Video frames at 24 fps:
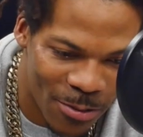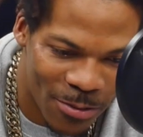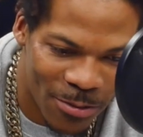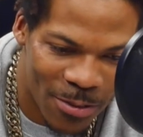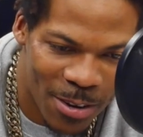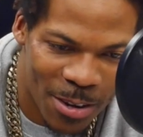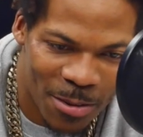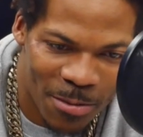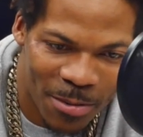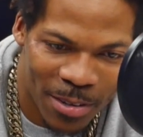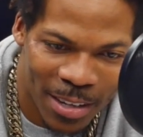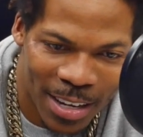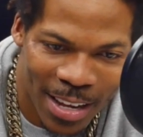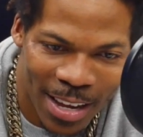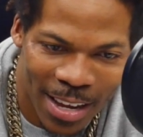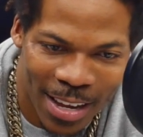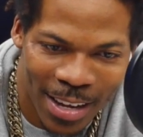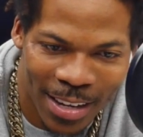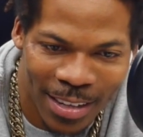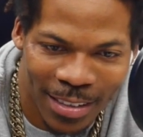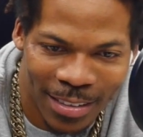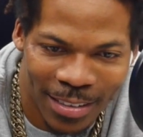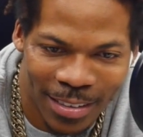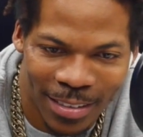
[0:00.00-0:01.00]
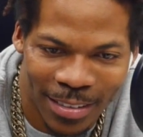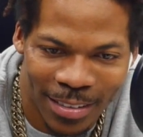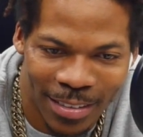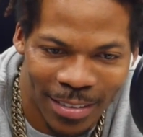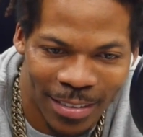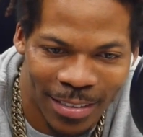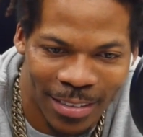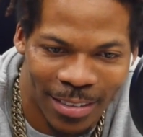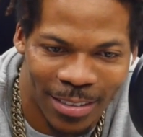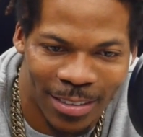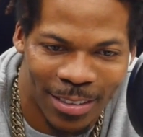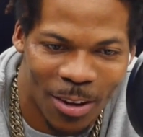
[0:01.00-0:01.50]
fuck with that and
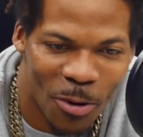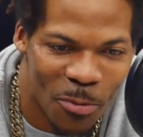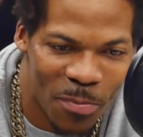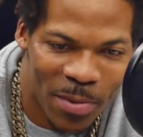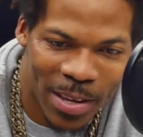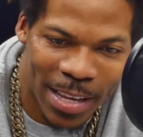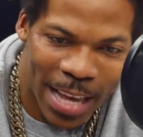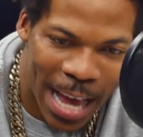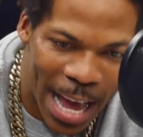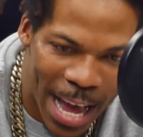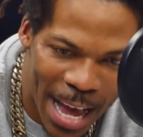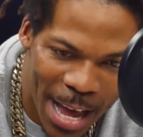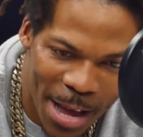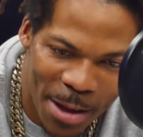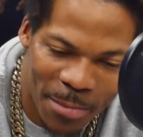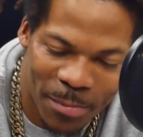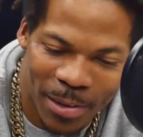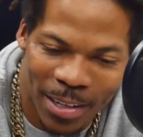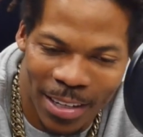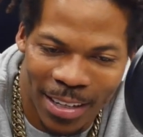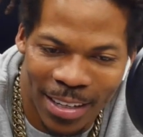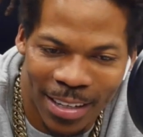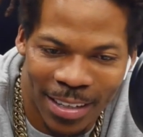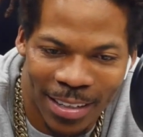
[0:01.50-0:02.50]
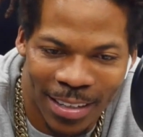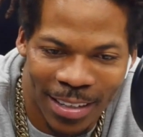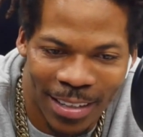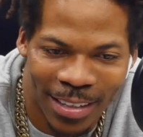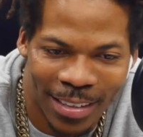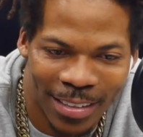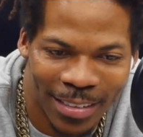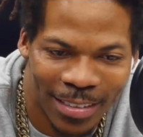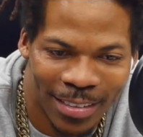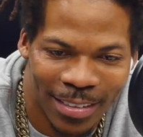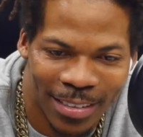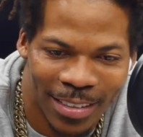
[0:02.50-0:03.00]
don't be gambling
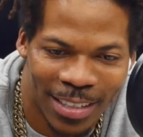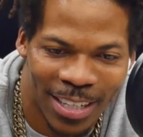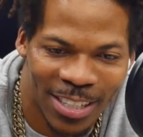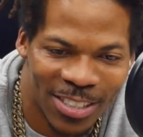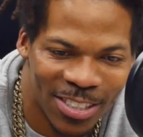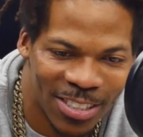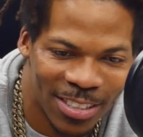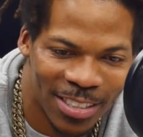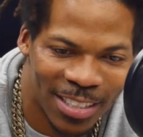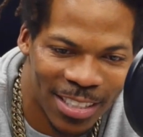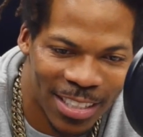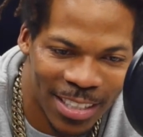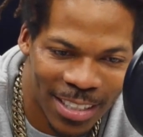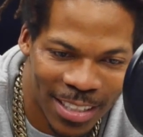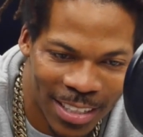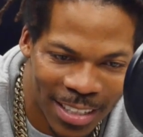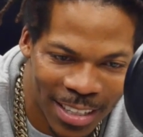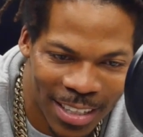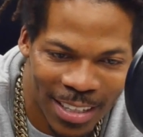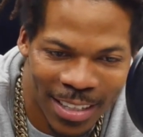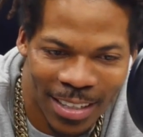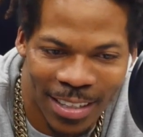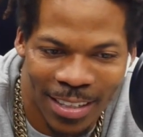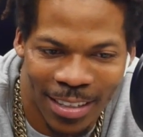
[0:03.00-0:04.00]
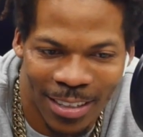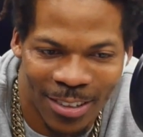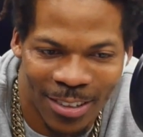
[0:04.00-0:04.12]
and get your GED.